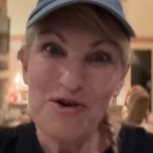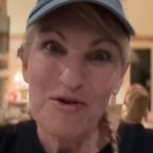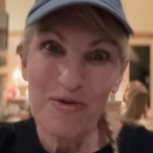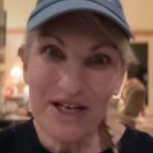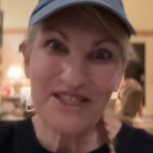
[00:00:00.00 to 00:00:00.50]

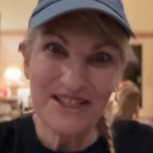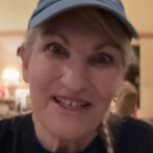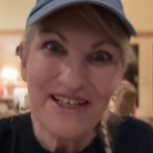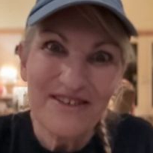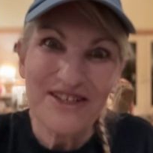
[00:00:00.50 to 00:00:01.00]

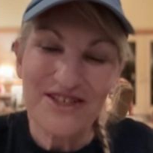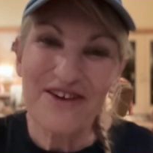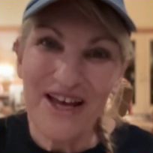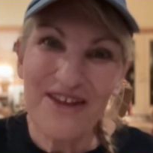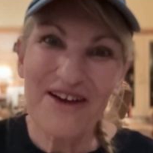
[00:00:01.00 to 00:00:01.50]
Lynnie would you
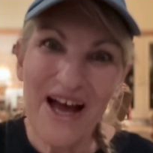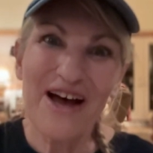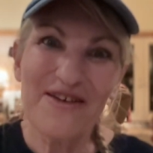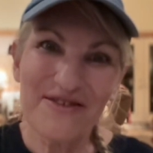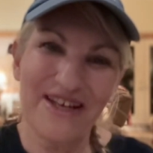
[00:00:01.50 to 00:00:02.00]
rather
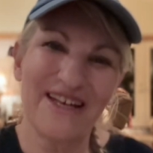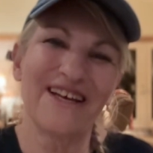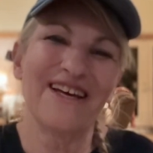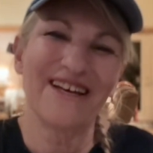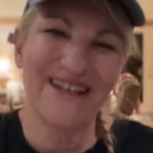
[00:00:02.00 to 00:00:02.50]
have?
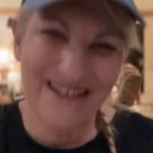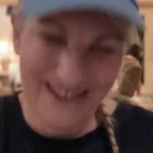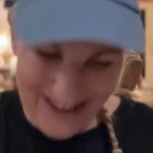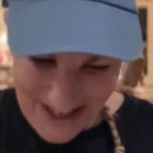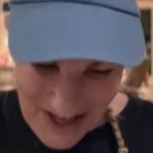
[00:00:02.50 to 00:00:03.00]

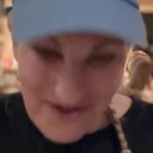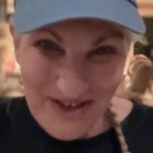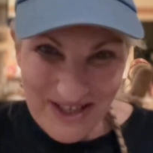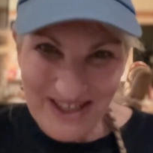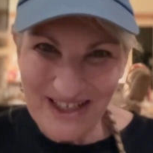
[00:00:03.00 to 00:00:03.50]

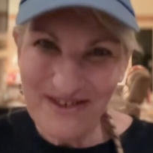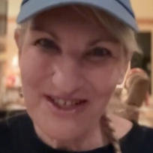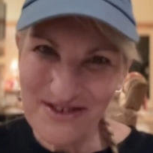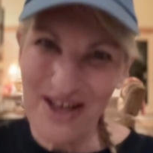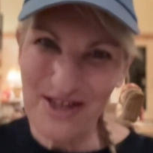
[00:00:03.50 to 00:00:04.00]
Which Lynnie would
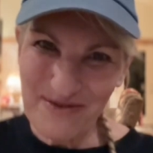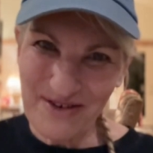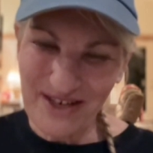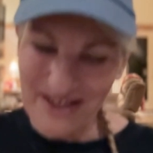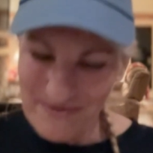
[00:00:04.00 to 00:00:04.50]
you rather be
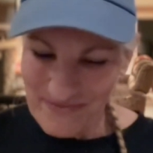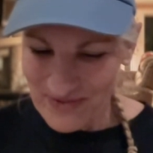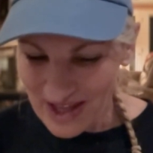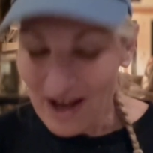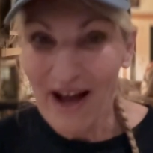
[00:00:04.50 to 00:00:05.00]
with?
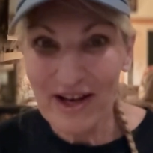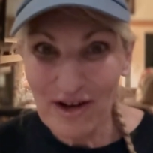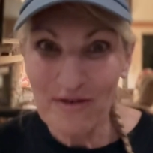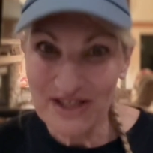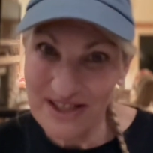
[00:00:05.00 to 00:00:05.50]
I
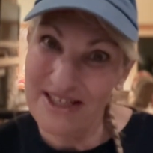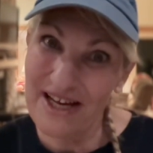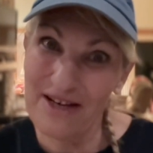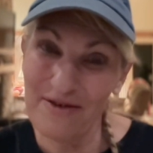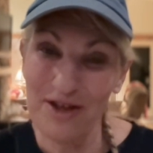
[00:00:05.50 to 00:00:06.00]
know which Lynnie
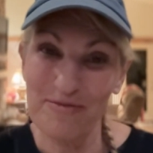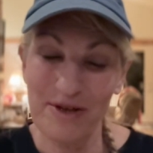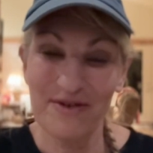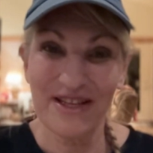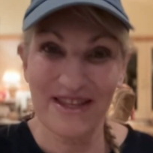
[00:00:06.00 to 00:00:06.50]
I'd rather
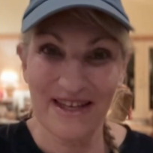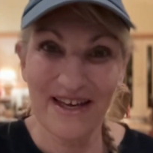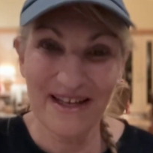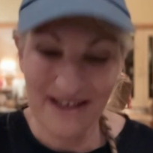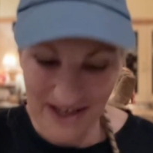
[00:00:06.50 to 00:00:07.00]
be with.
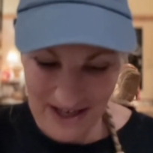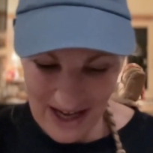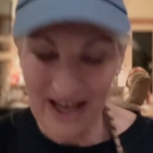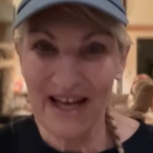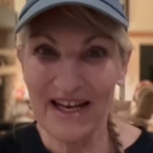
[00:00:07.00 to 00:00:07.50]
And
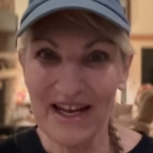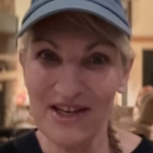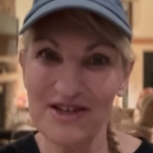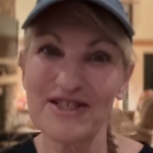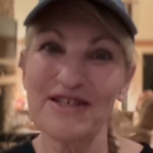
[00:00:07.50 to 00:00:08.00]
I had 8
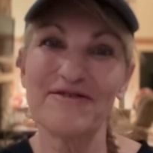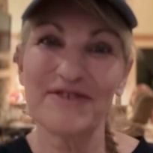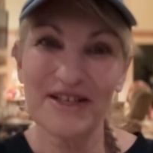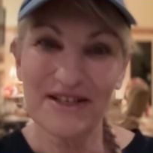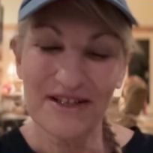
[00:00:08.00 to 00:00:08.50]
years of,
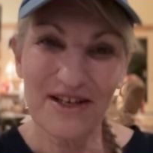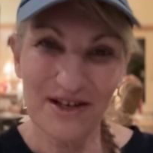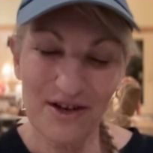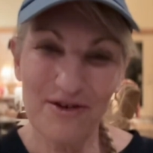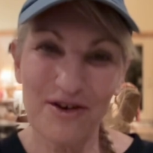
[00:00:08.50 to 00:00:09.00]

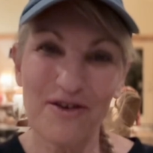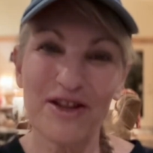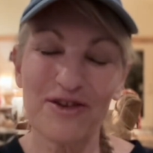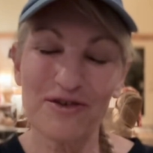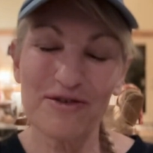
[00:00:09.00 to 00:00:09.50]
going
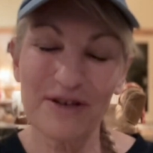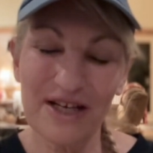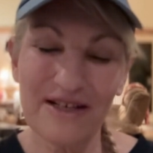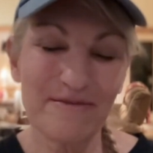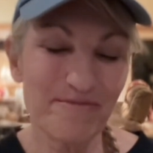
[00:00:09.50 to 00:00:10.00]
through
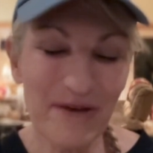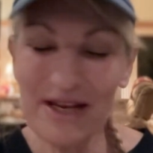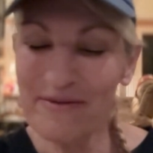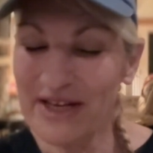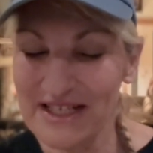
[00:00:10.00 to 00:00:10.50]

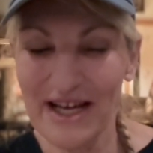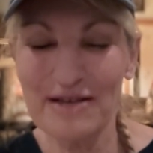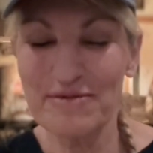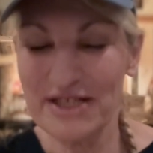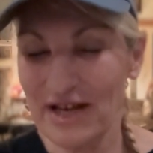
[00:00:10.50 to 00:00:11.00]
many
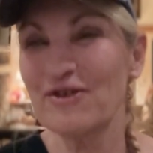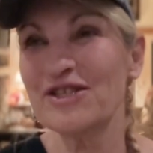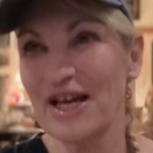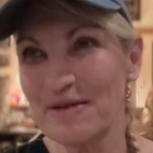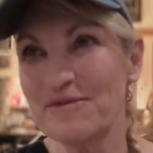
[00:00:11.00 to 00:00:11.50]
times, several
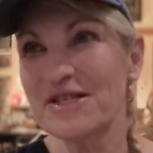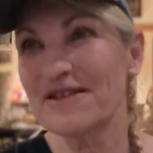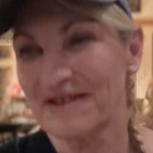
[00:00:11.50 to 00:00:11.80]
times,